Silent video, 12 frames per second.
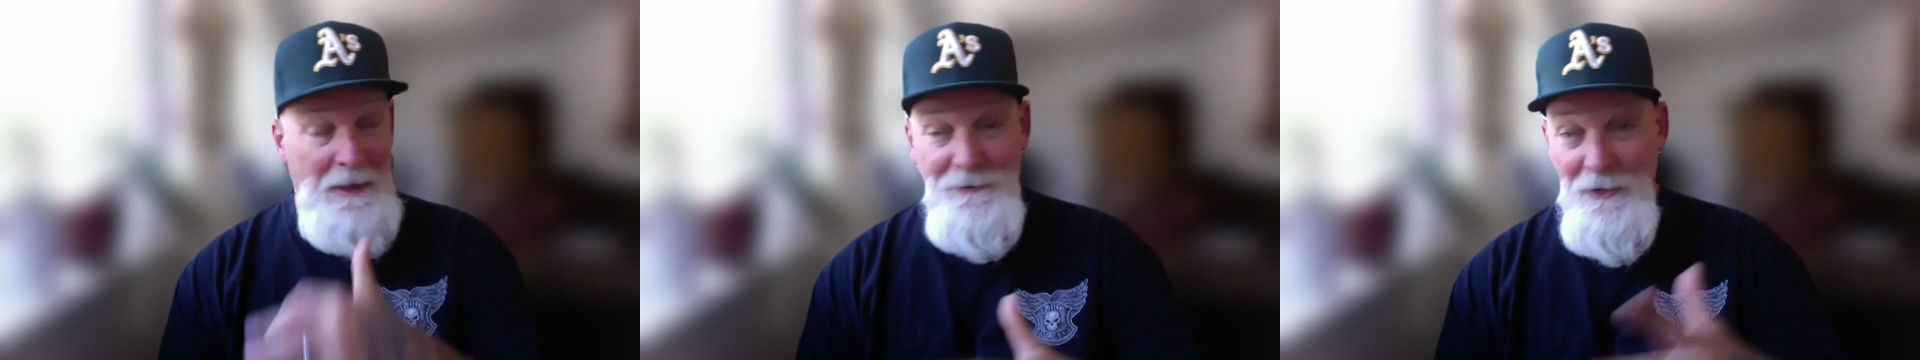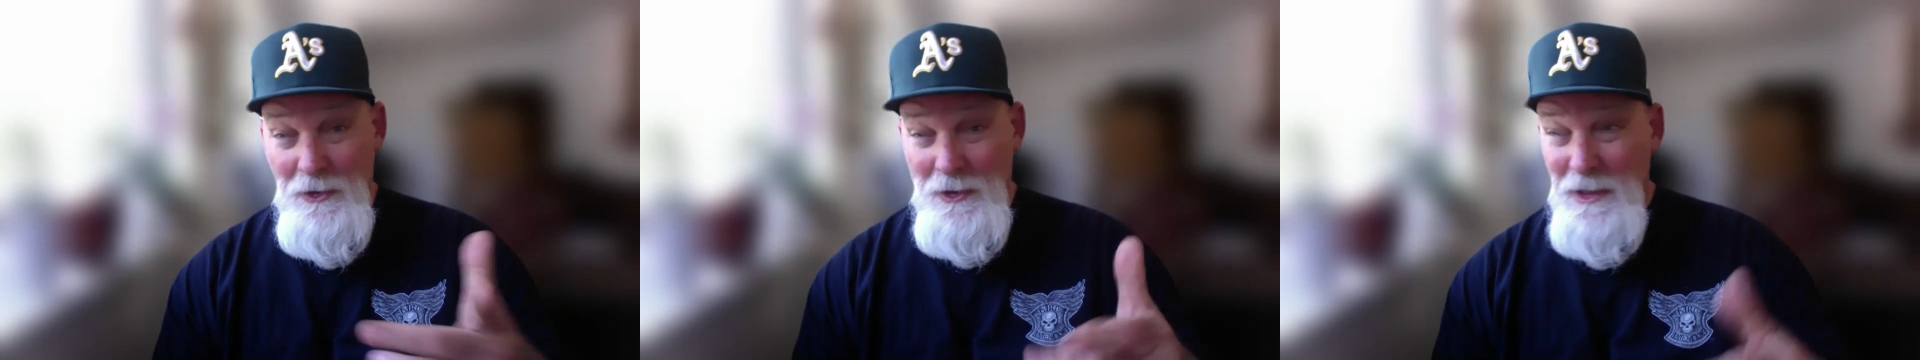If
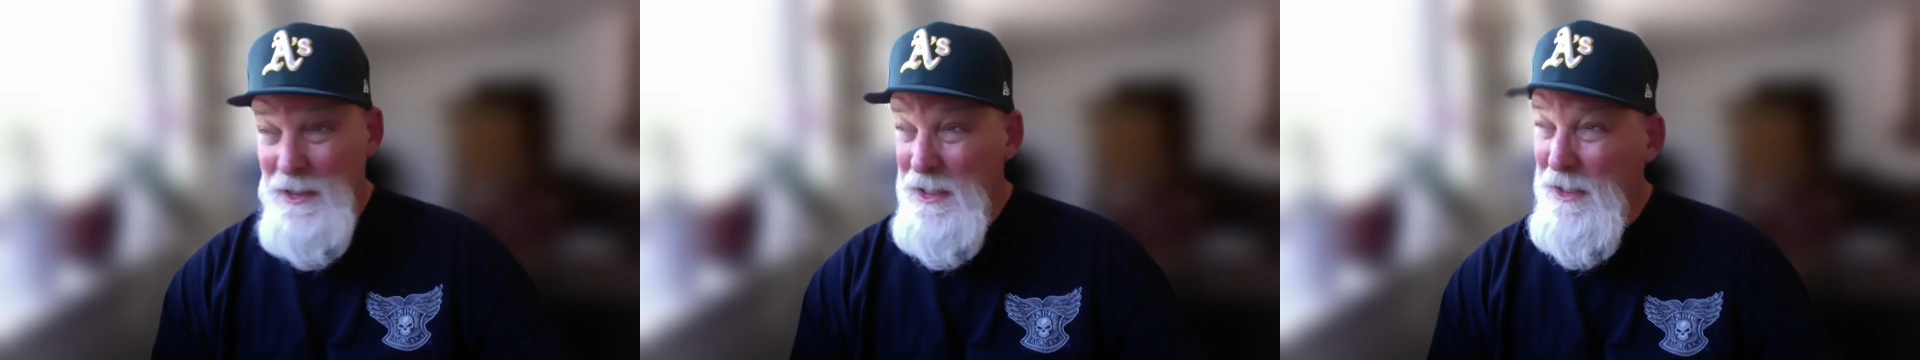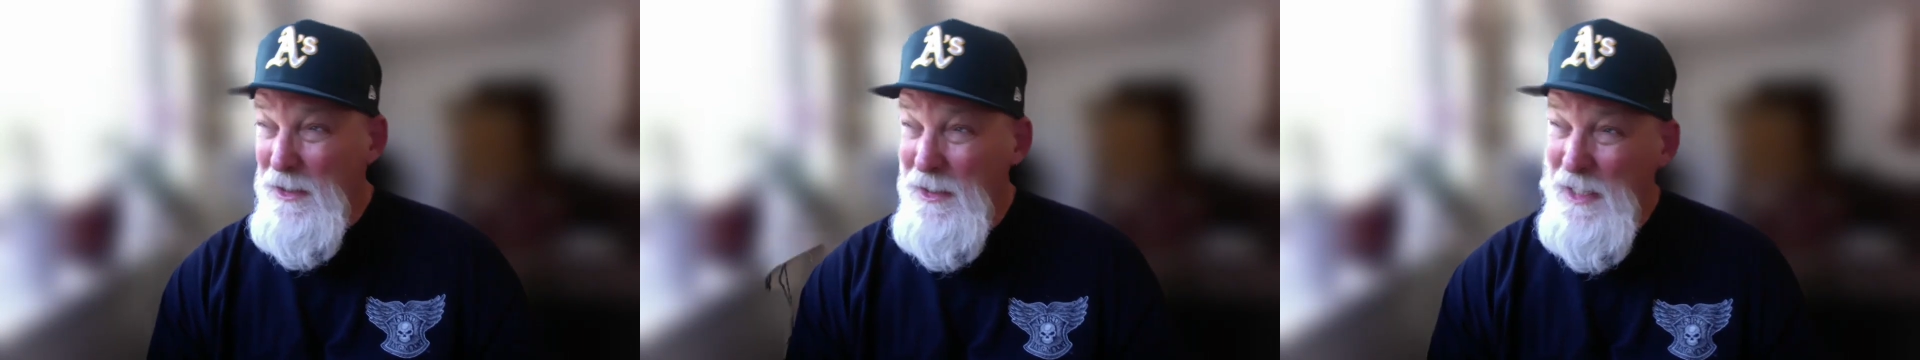you look in
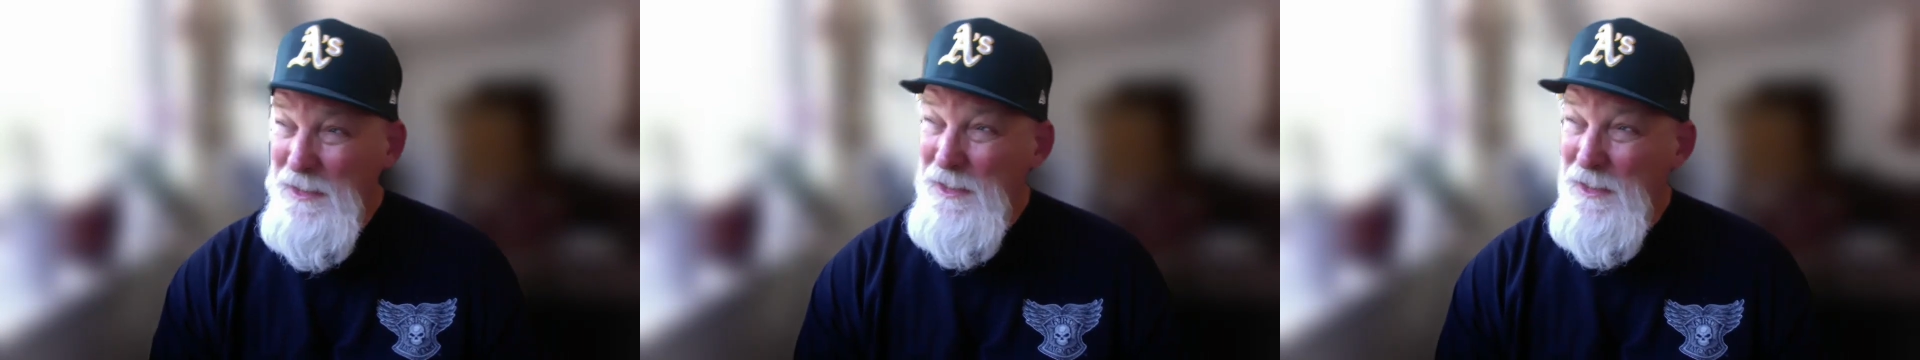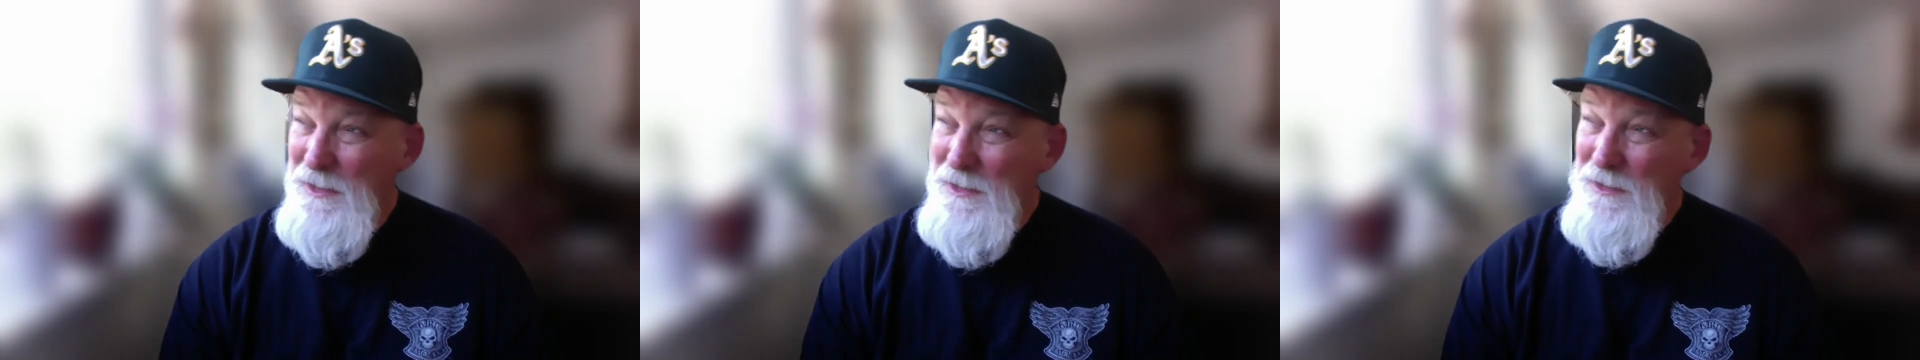
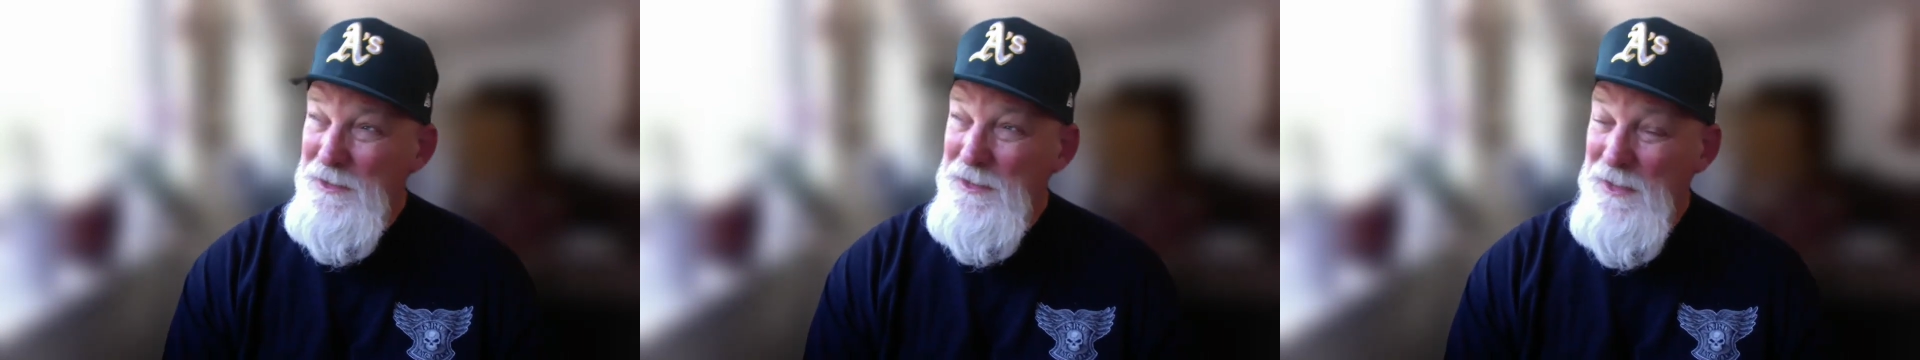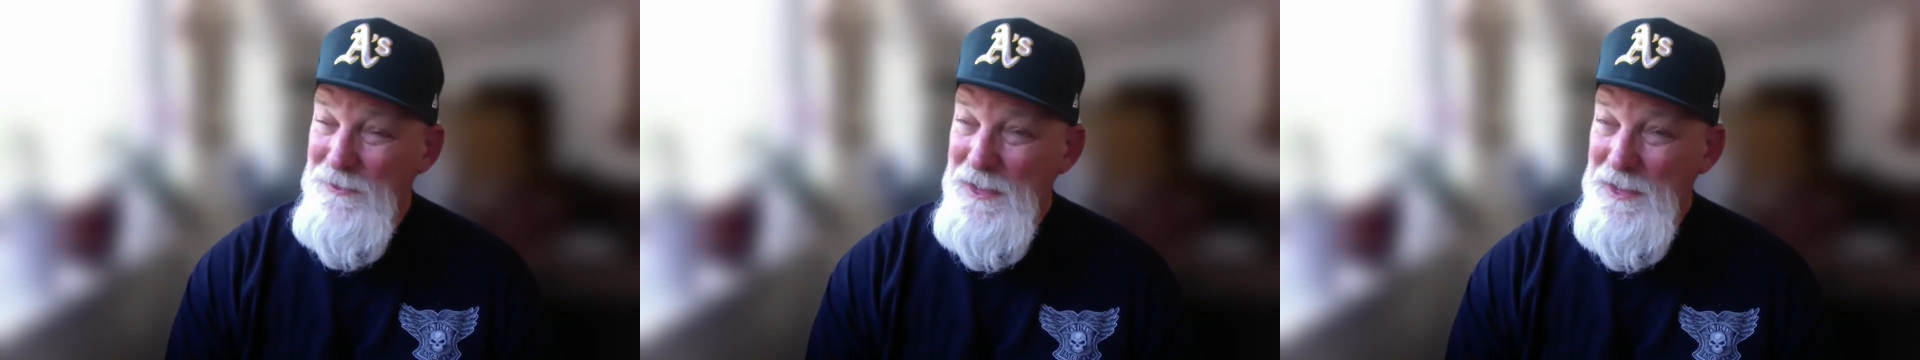
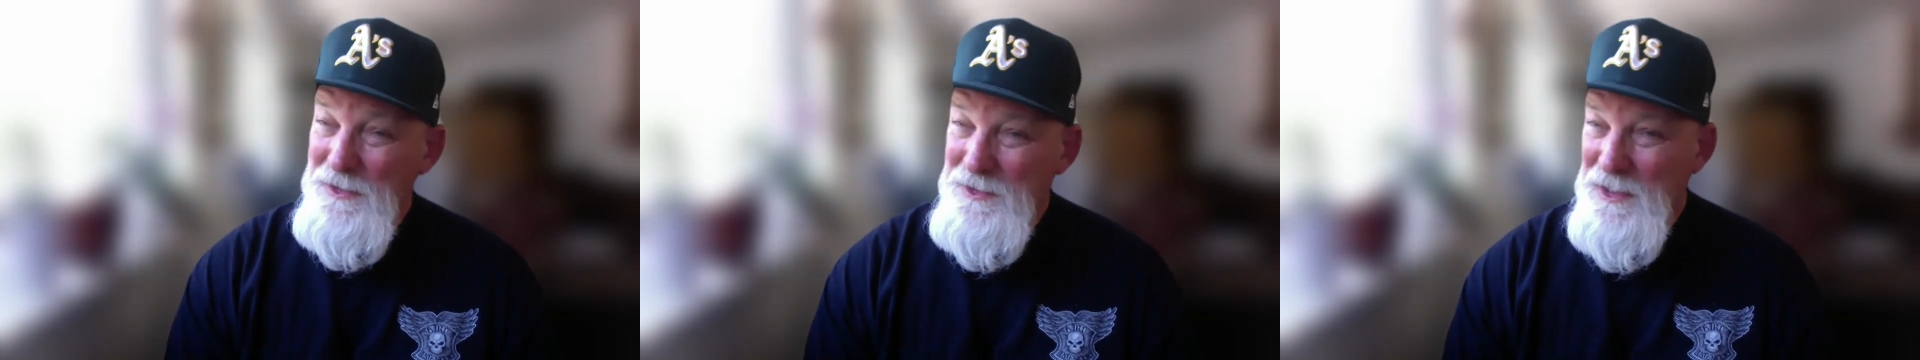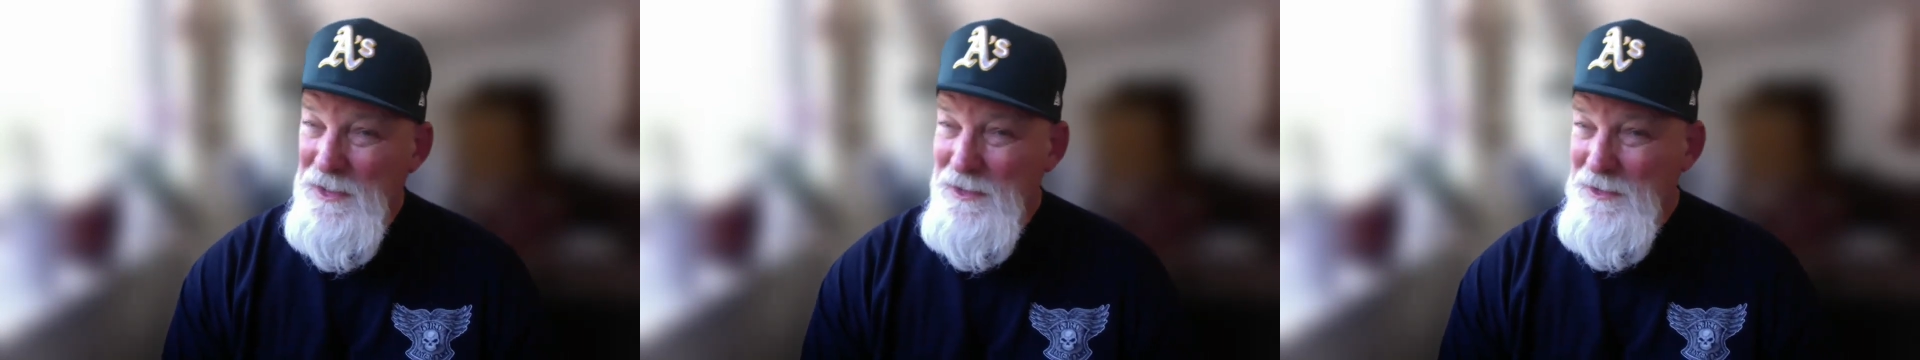1976,